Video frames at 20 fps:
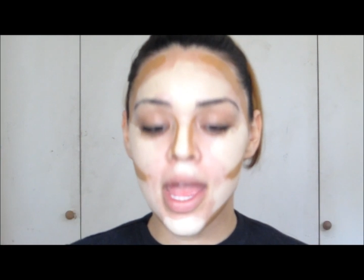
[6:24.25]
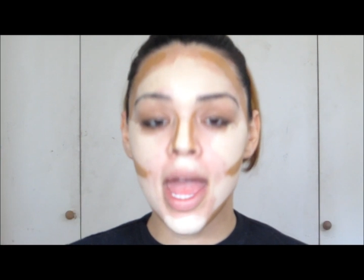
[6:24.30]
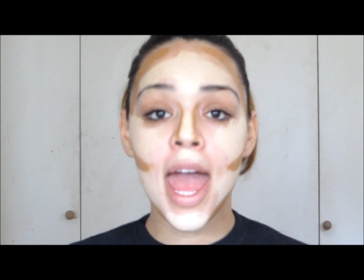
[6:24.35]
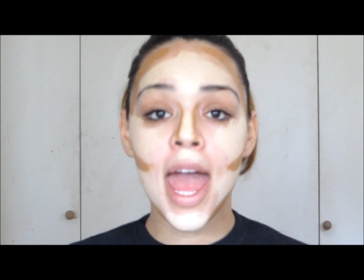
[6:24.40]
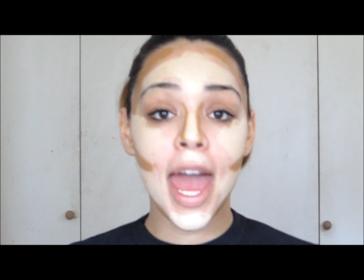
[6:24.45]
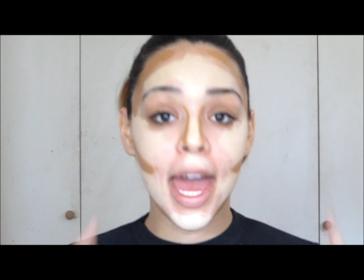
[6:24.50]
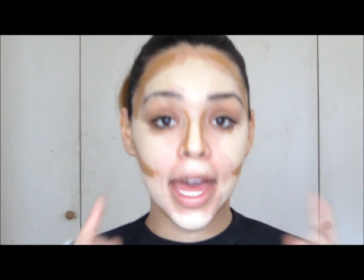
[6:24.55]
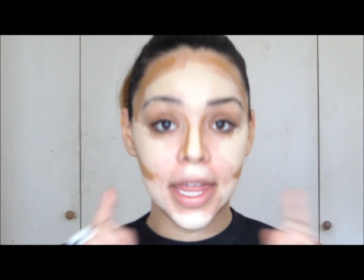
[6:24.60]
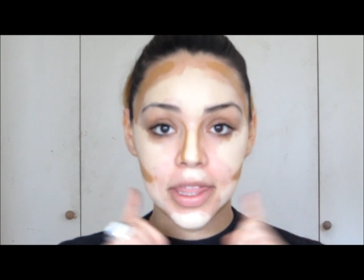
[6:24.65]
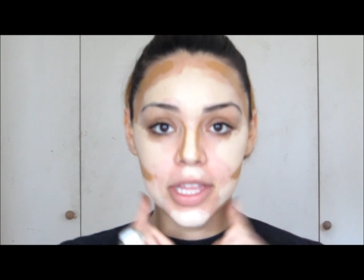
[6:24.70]

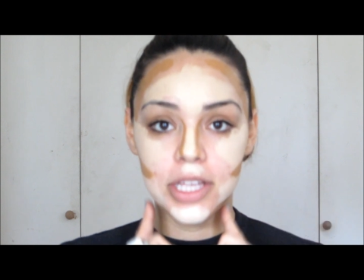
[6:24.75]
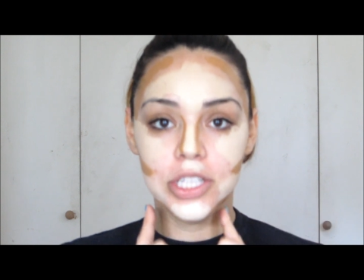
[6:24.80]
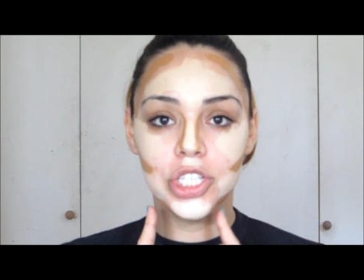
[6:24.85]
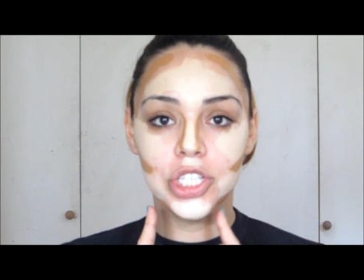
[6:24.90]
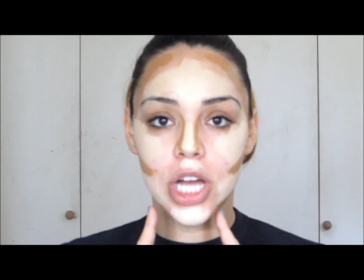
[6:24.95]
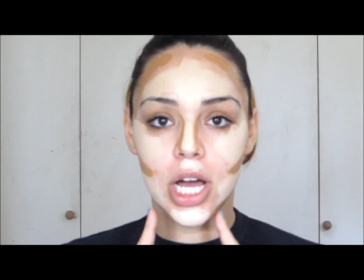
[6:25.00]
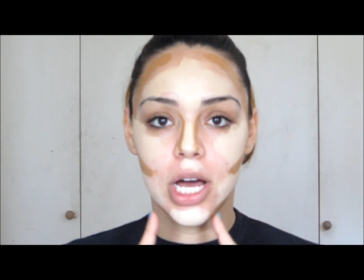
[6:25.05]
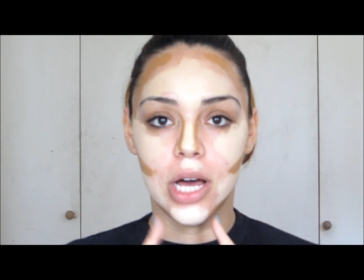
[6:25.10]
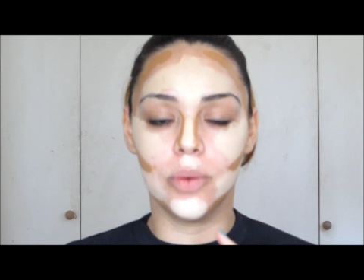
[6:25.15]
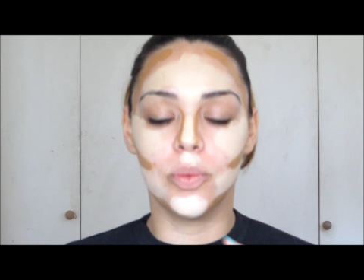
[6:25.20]
and the
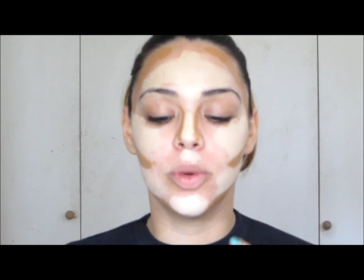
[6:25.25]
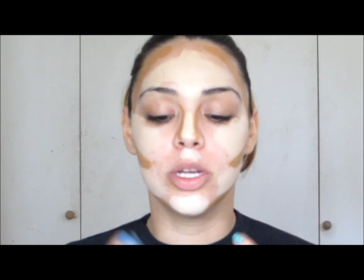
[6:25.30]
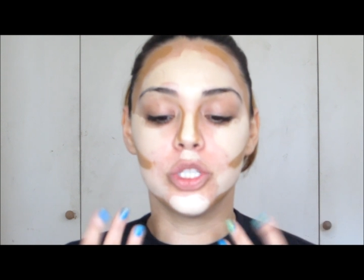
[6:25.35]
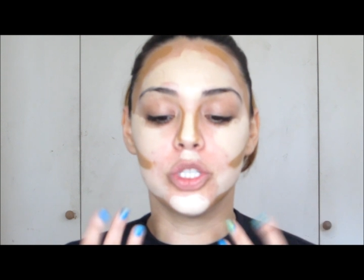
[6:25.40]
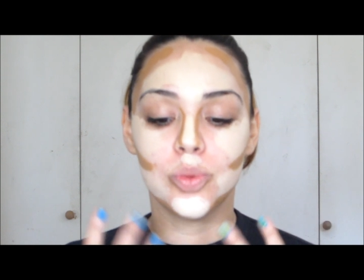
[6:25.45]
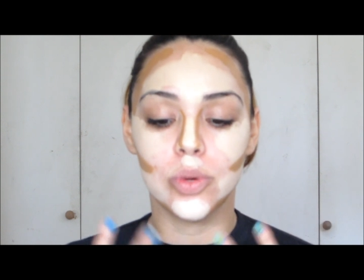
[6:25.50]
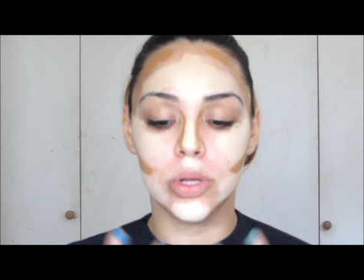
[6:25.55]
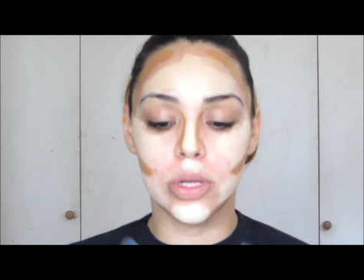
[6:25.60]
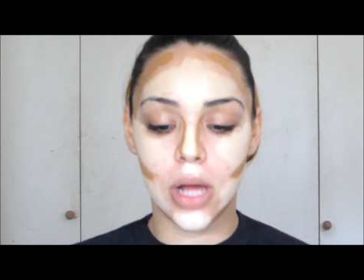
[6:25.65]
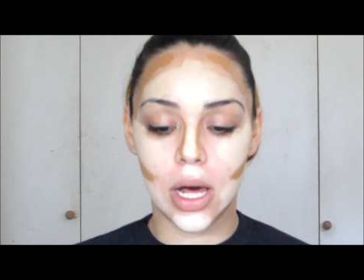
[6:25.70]
jaw, which
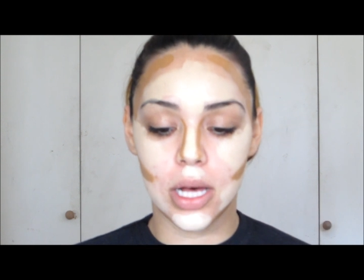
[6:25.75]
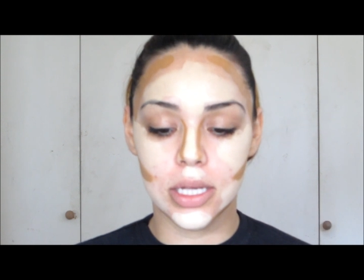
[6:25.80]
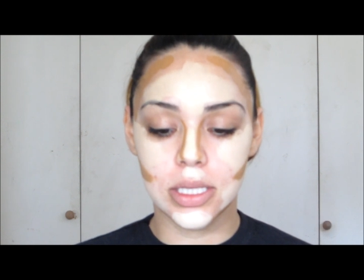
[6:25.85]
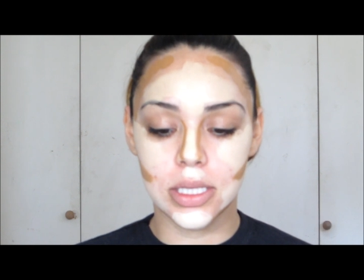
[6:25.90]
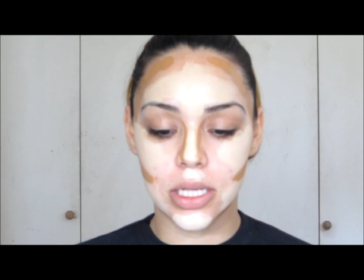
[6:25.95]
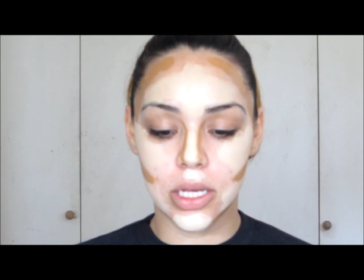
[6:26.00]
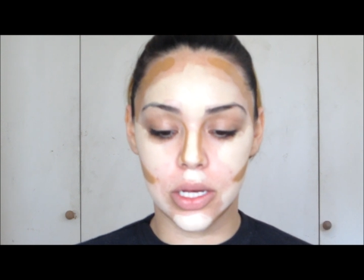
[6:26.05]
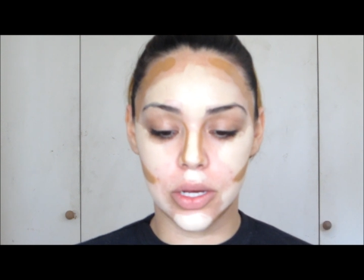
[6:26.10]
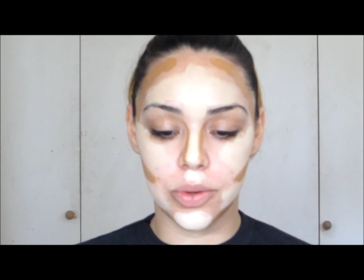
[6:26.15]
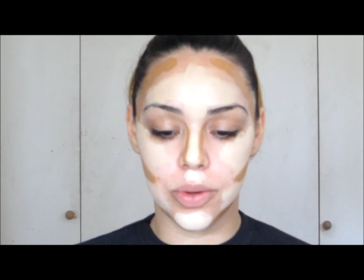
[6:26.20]
will
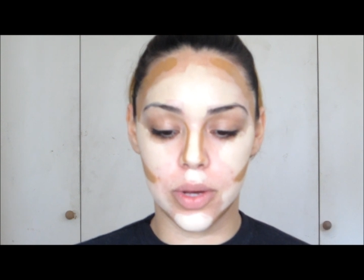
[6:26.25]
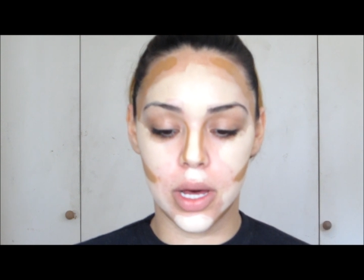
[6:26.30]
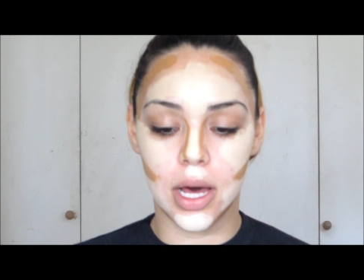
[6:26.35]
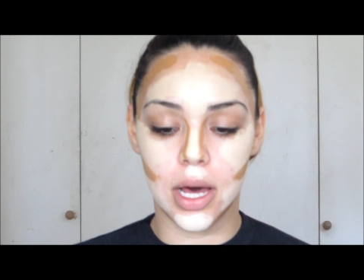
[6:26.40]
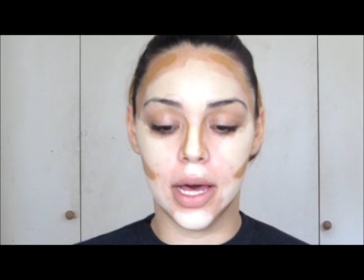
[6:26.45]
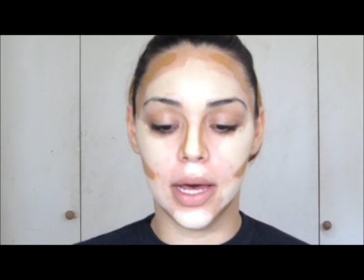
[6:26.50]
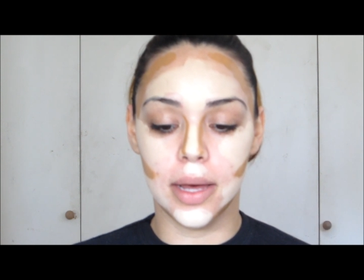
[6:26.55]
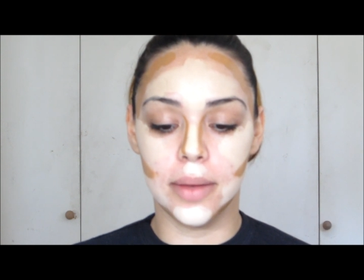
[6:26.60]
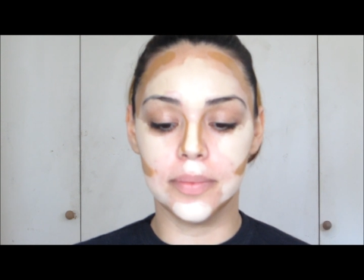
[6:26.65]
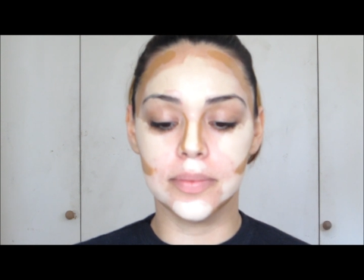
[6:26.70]

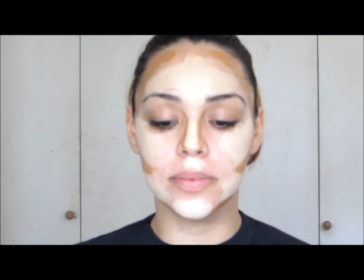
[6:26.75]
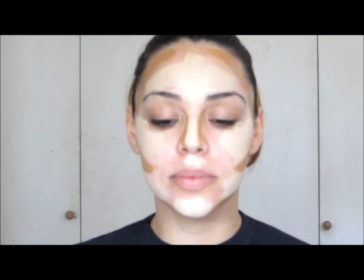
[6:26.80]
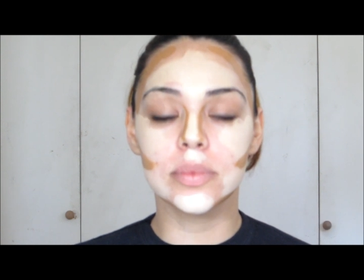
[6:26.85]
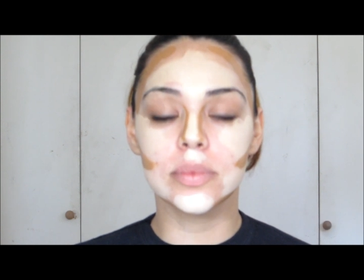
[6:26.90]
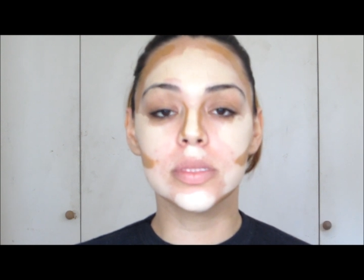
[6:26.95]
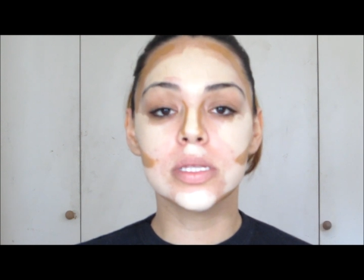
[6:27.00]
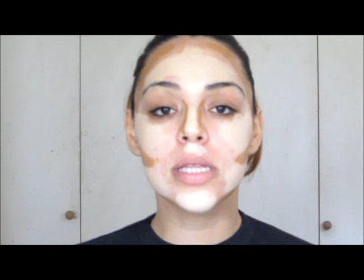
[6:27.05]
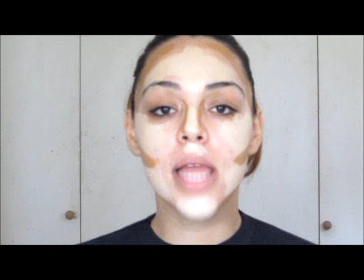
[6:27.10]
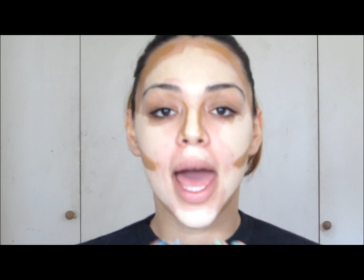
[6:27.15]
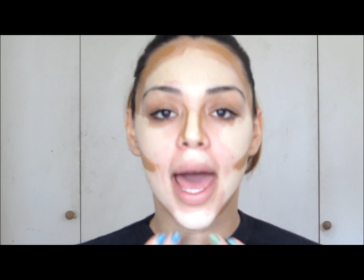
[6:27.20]
also
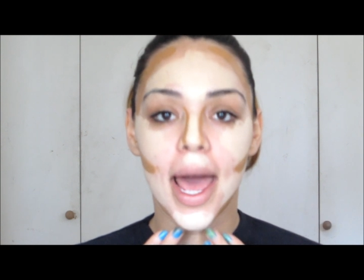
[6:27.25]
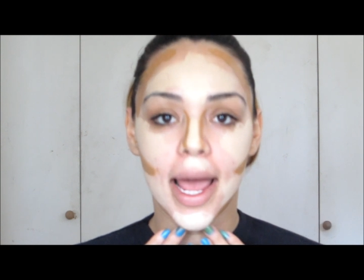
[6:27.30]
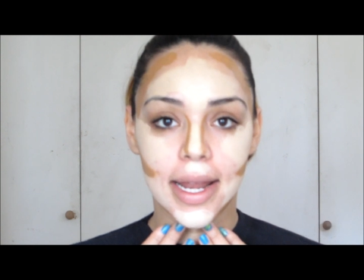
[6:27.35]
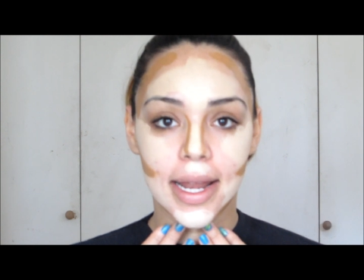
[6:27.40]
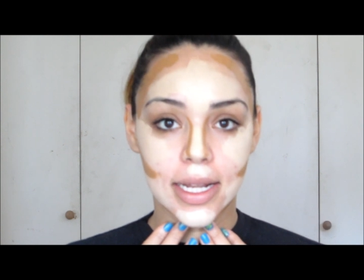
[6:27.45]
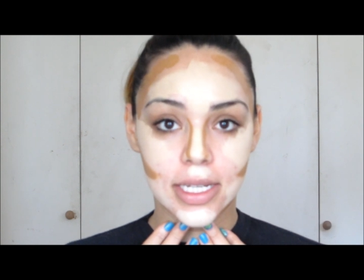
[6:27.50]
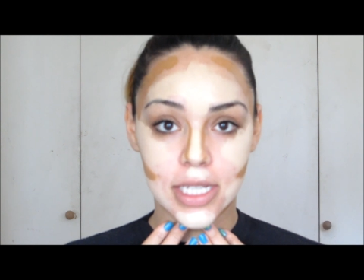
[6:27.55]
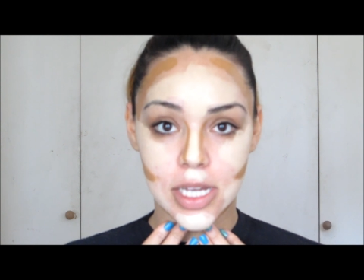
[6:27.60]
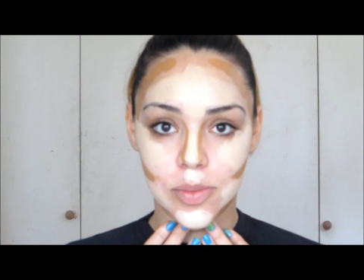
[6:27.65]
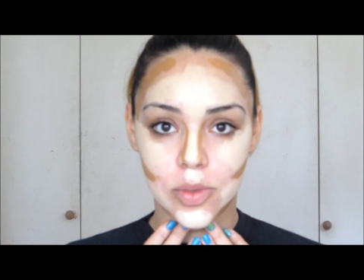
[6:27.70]
hide
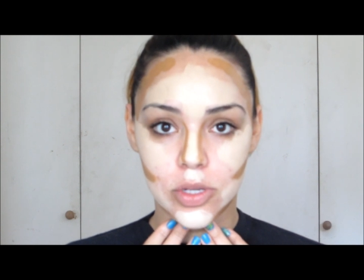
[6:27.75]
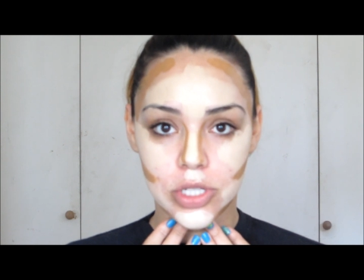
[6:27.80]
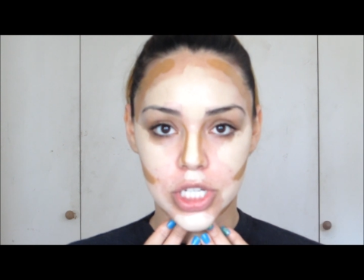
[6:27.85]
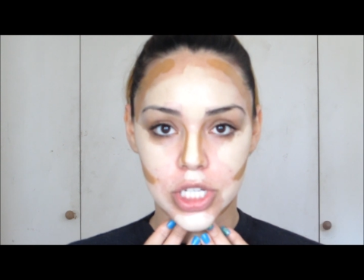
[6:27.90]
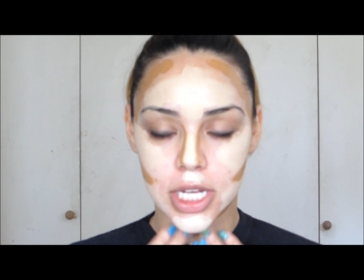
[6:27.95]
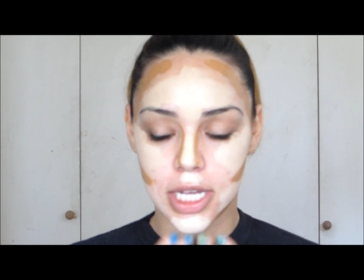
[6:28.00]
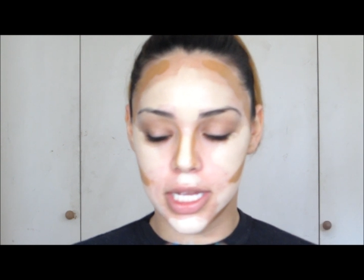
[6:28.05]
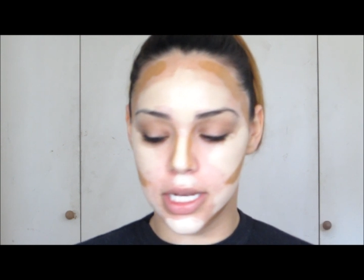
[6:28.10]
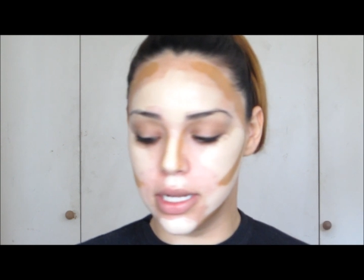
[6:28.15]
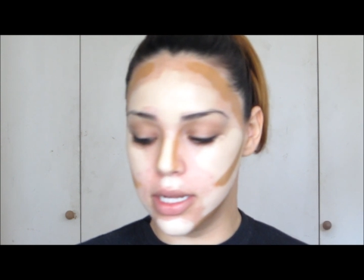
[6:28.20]
a double
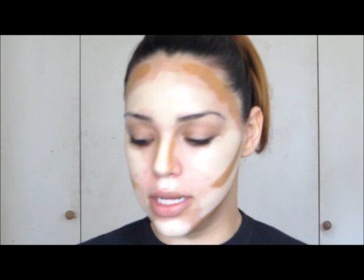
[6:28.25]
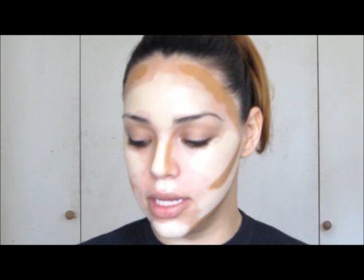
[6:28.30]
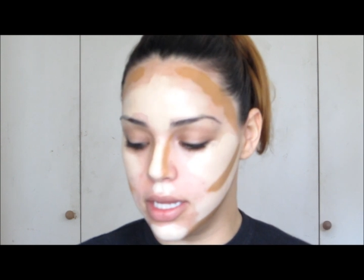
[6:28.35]
chin.